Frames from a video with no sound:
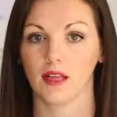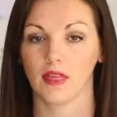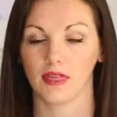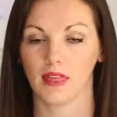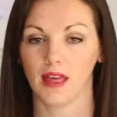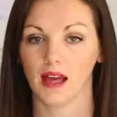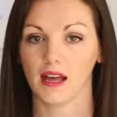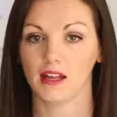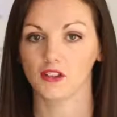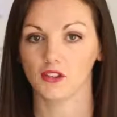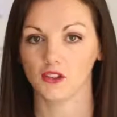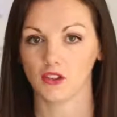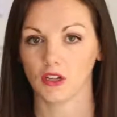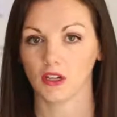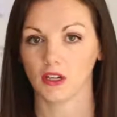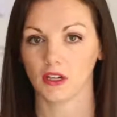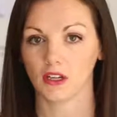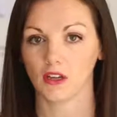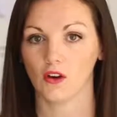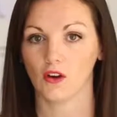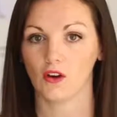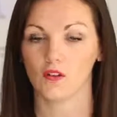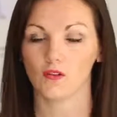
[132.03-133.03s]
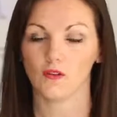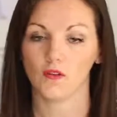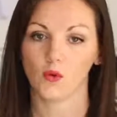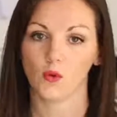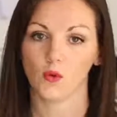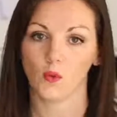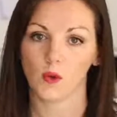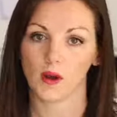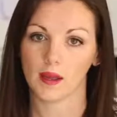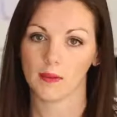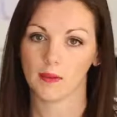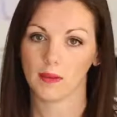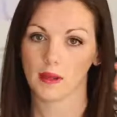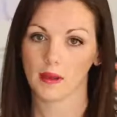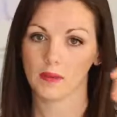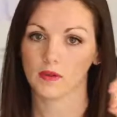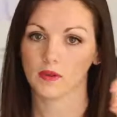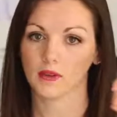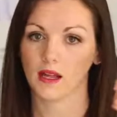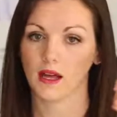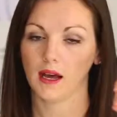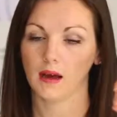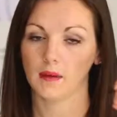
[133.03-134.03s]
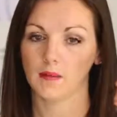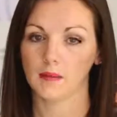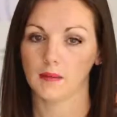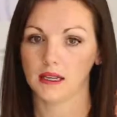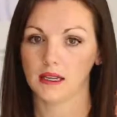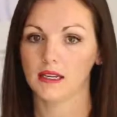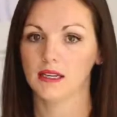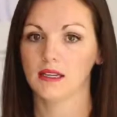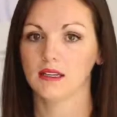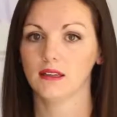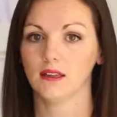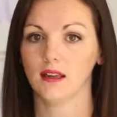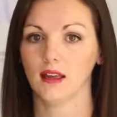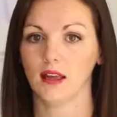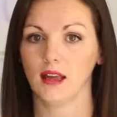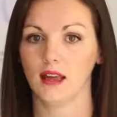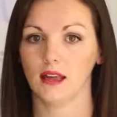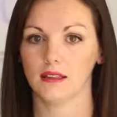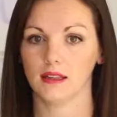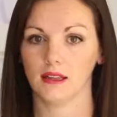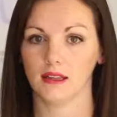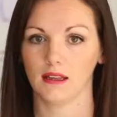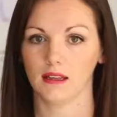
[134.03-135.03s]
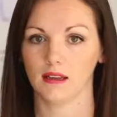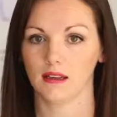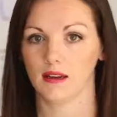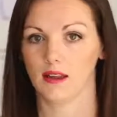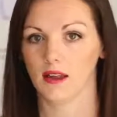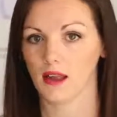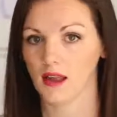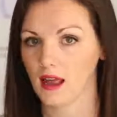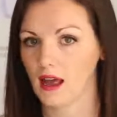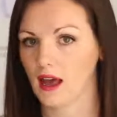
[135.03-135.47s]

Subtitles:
that journey of where people are beginning and then